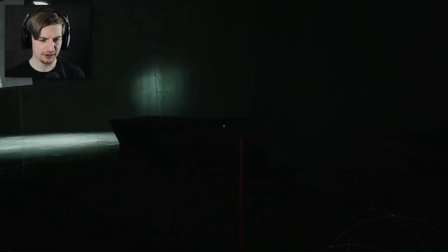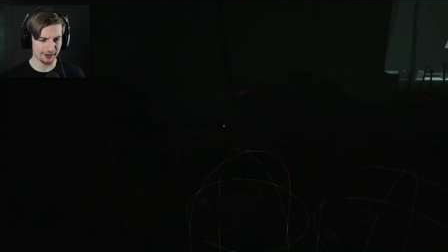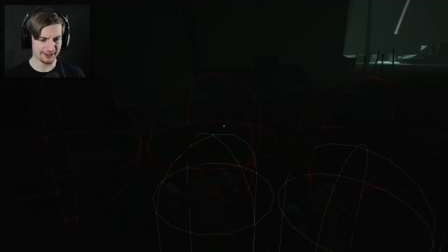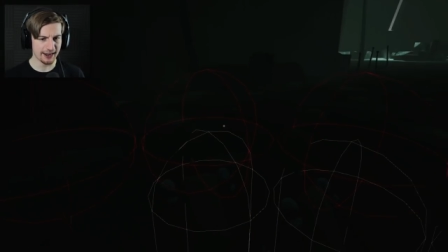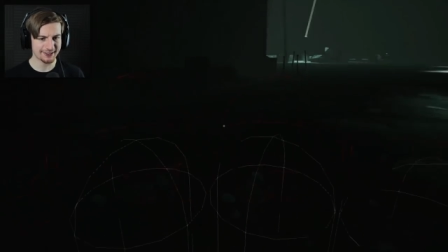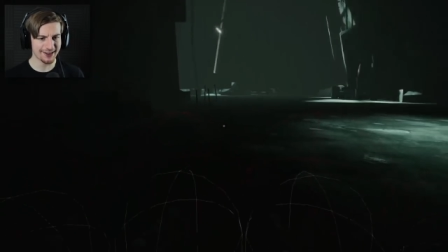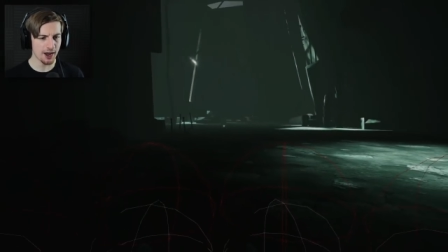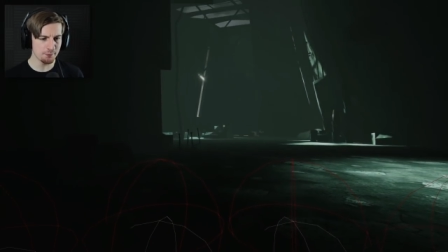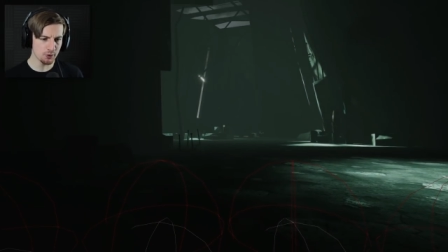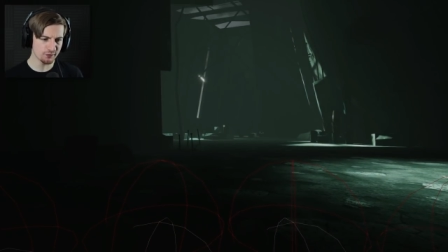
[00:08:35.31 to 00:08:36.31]
Like, I
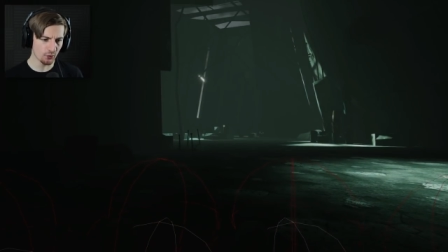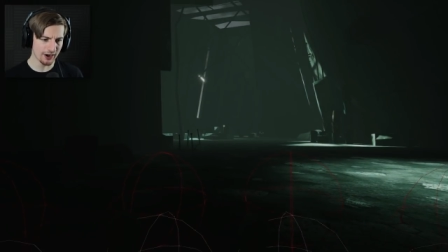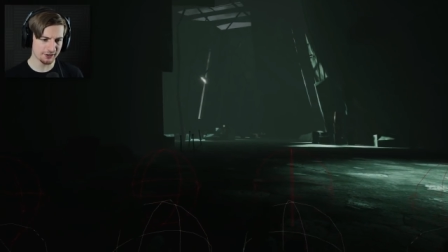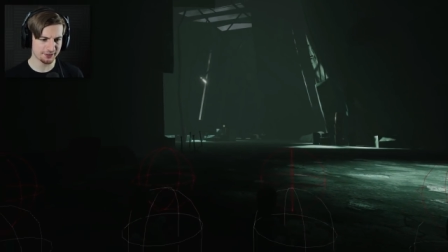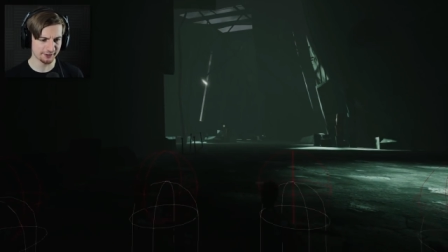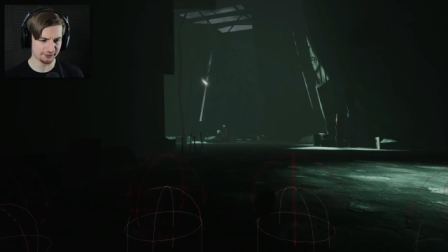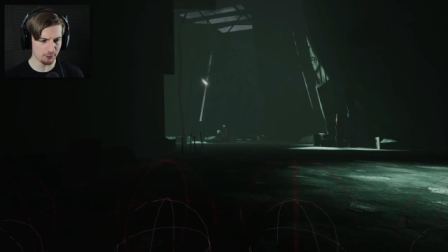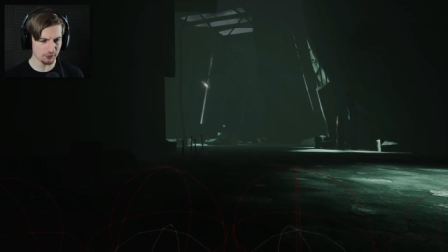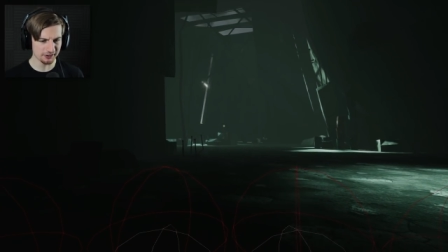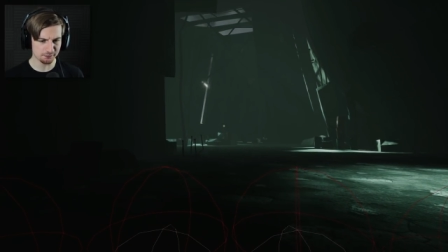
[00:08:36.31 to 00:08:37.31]
can't move or anything.
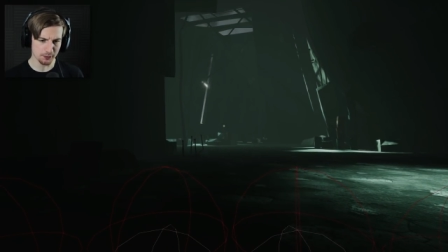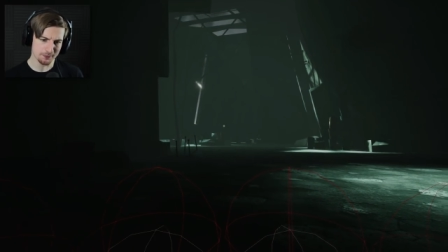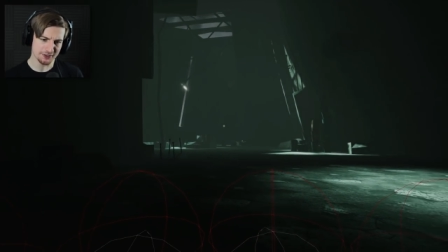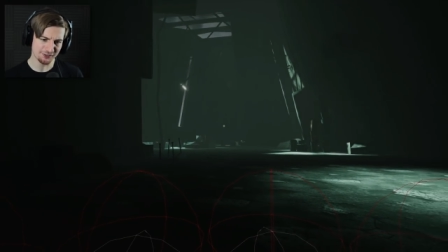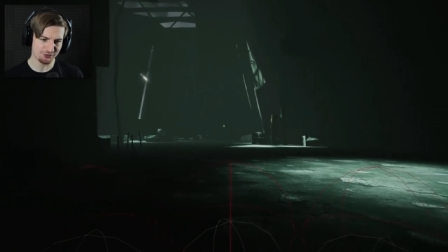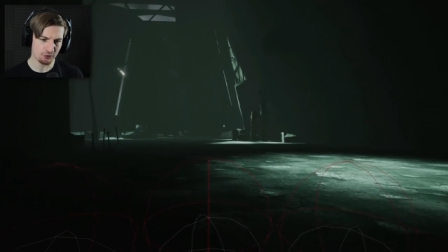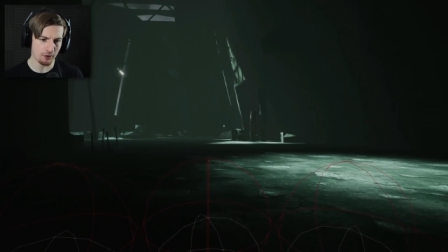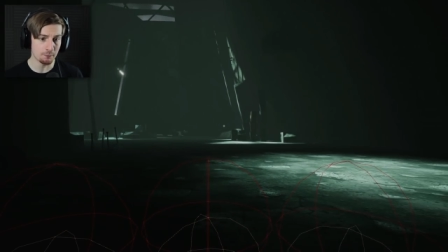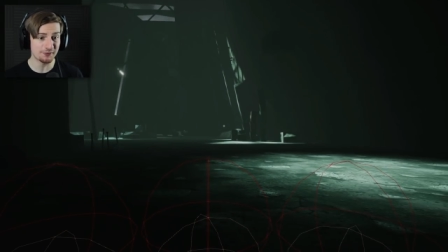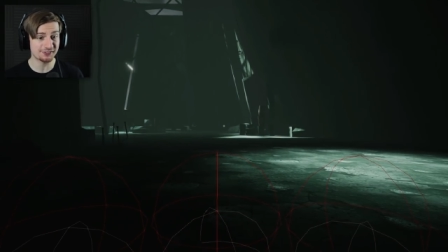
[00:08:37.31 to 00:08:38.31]
Smoke is plummeting through,
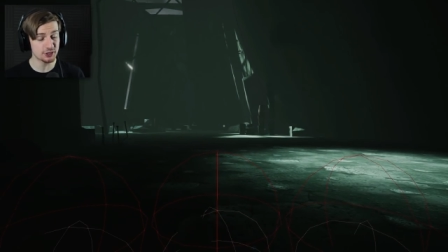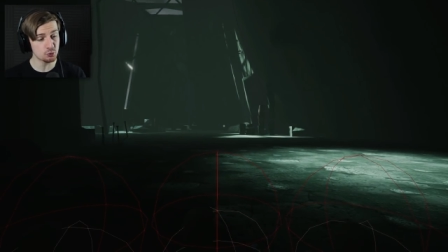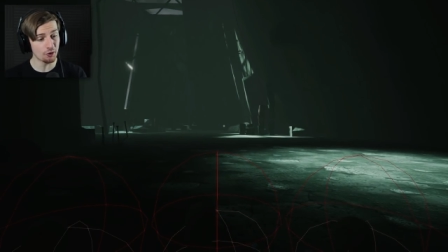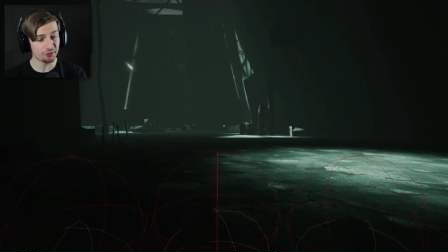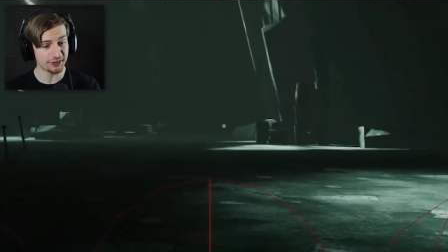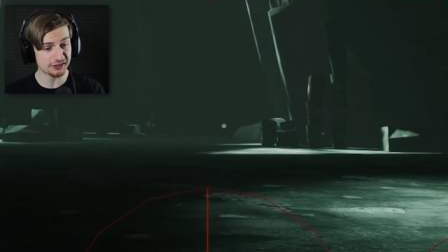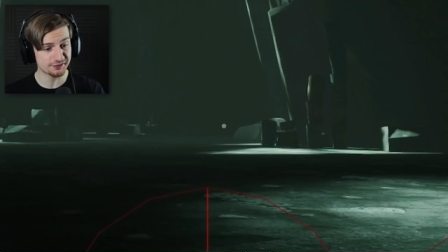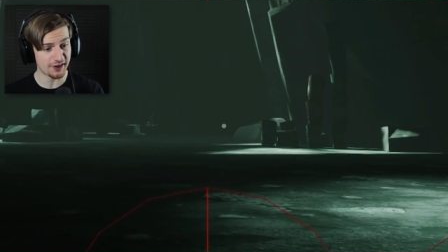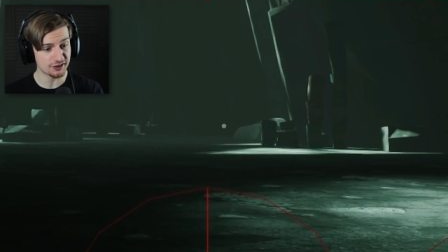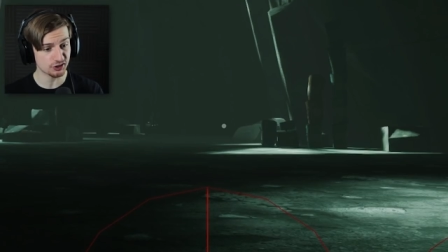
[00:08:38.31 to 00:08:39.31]
and we've still got this
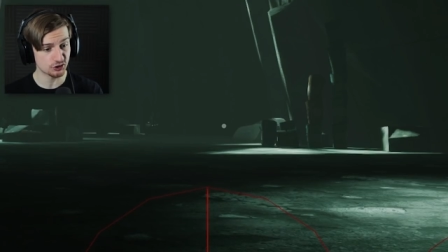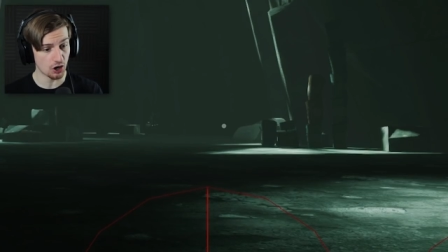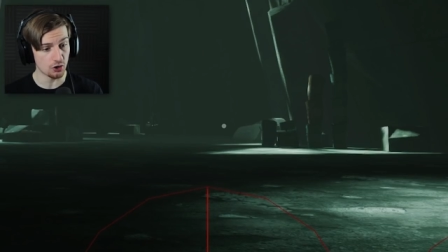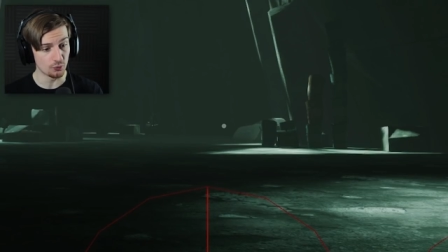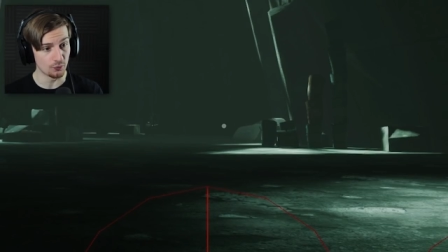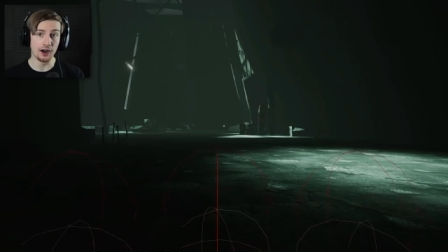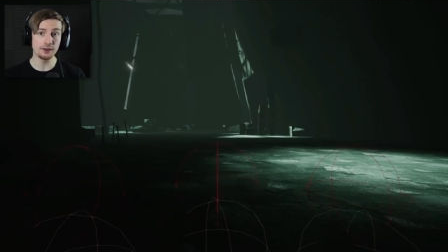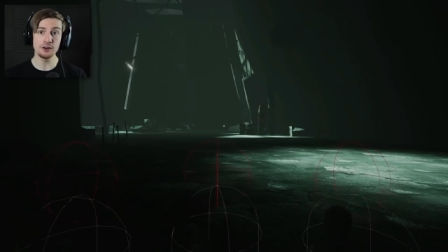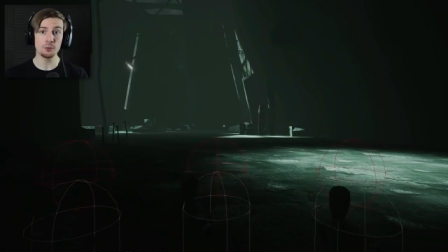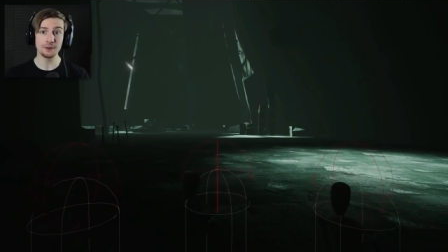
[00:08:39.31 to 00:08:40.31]
far to go. I
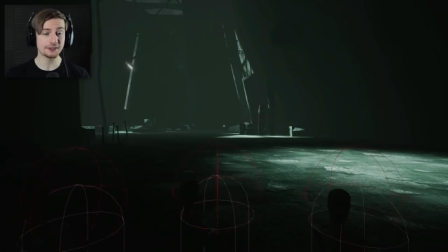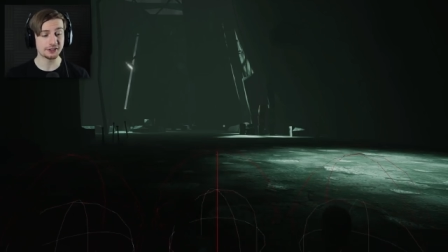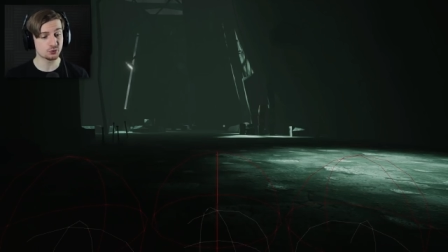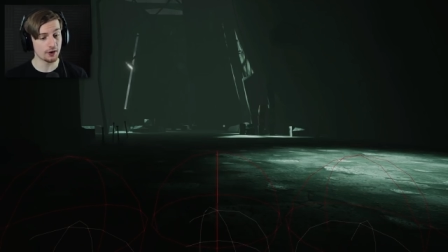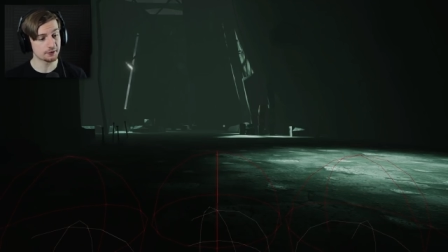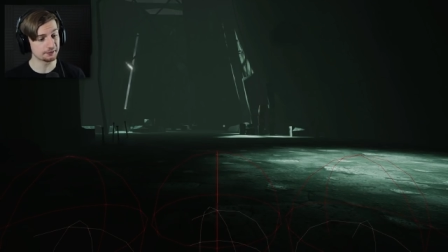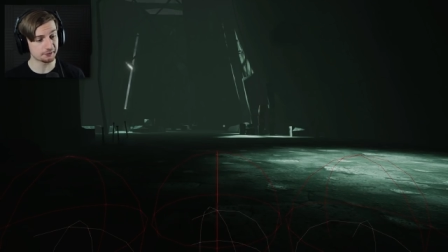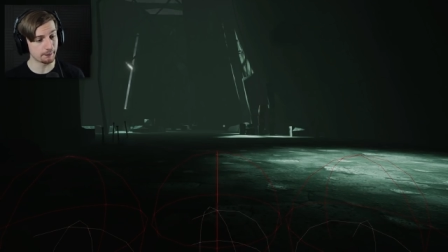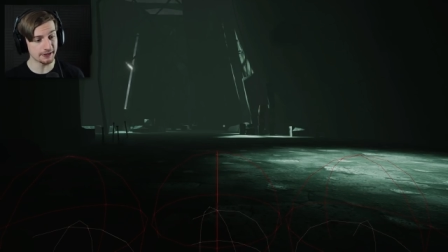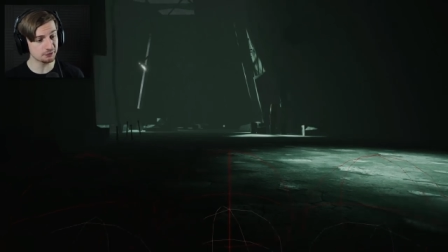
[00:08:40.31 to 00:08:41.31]
don't know what this is trying to
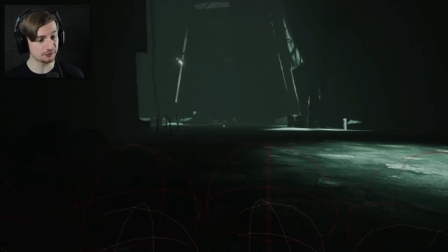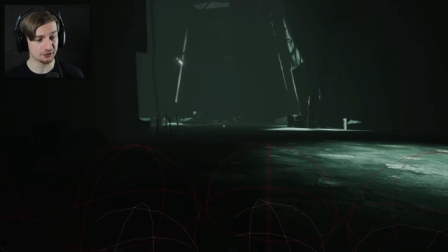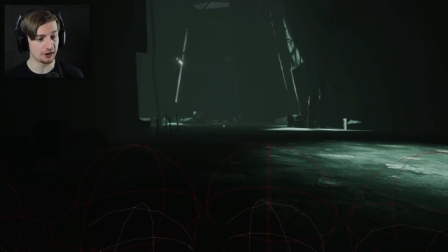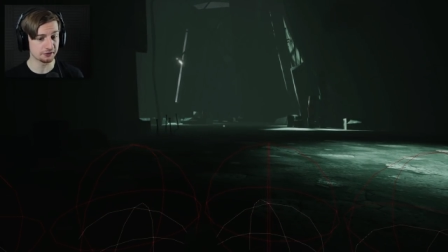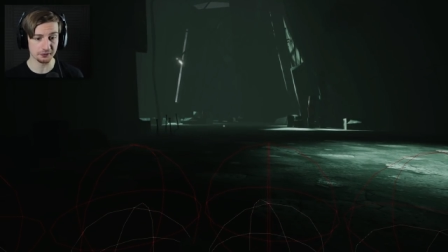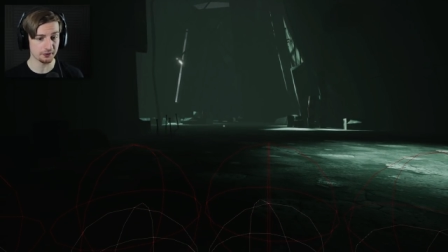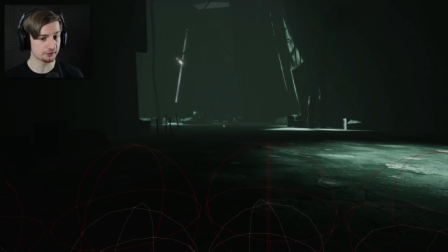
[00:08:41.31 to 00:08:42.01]
explain to us, guys, although